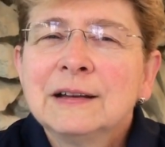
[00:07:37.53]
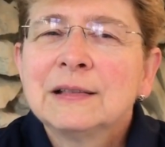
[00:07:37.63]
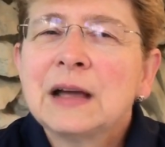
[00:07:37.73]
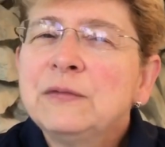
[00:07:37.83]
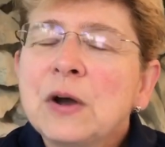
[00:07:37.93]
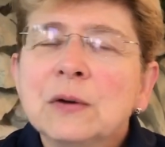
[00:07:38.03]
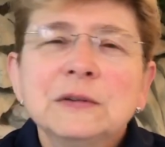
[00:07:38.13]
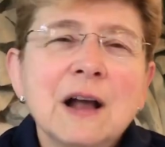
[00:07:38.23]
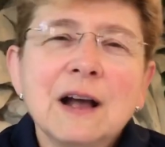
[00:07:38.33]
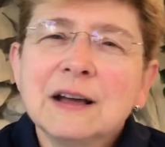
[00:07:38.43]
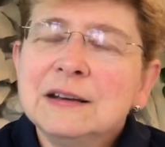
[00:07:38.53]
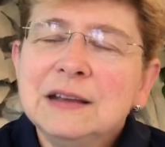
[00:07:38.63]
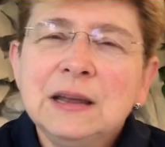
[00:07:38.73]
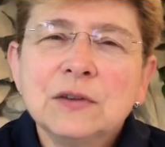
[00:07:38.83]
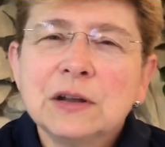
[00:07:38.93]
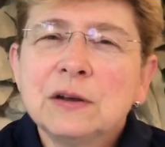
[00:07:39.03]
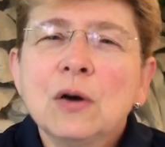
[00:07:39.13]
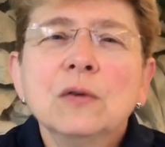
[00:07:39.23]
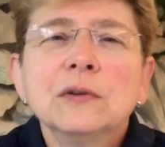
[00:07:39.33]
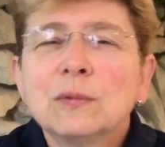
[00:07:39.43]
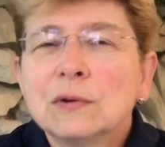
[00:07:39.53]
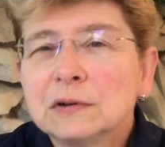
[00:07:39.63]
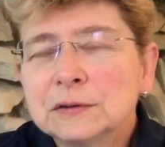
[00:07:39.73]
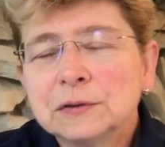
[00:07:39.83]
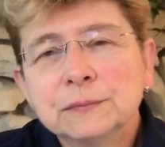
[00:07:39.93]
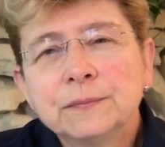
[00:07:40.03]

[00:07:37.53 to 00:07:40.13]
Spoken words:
Life goes on even in COVID world,